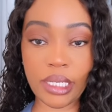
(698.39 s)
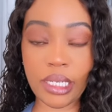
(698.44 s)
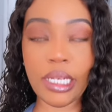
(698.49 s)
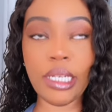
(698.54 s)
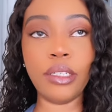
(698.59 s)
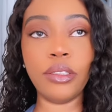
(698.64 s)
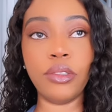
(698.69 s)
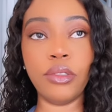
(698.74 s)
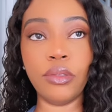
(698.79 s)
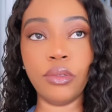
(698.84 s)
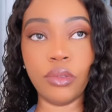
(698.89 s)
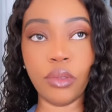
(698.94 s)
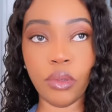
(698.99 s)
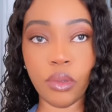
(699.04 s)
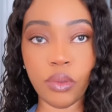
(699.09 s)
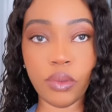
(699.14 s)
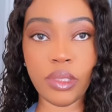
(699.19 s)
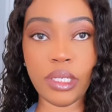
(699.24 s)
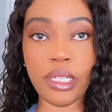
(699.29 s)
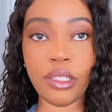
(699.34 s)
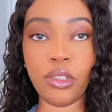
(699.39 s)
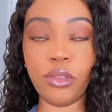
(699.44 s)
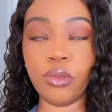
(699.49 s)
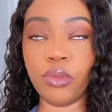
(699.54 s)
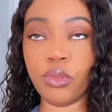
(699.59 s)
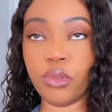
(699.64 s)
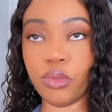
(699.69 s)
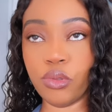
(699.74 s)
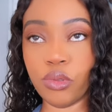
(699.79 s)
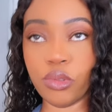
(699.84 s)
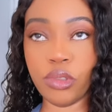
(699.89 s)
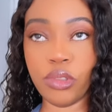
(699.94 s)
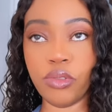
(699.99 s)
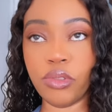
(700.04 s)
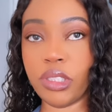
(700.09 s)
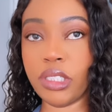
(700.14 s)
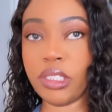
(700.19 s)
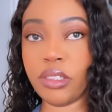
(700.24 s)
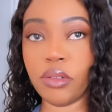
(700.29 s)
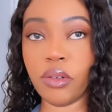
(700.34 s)
and you know that you
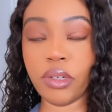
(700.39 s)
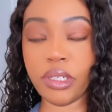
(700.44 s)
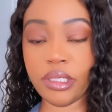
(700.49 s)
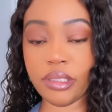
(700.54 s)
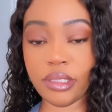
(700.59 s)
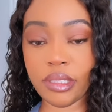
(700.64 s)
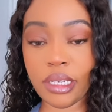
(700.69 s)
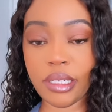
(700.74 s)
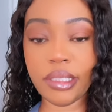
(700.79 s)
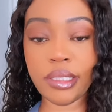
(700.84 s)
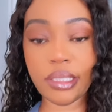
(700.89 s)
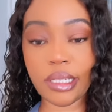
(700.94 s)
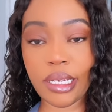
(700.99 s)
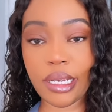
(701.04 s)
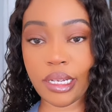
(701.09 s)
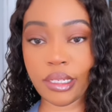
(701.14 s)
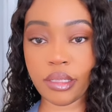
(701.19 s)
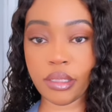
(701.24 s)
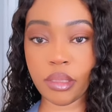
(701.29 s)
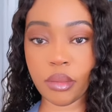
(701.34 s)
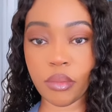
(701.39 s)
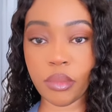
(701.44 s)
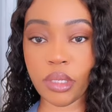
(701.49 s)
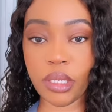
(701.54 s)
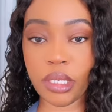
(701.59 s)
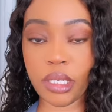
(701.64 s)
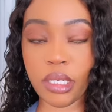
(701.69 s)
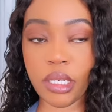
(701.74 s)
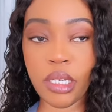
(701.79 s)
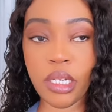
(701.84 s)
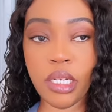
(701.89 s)
did not intend to hurt somebody,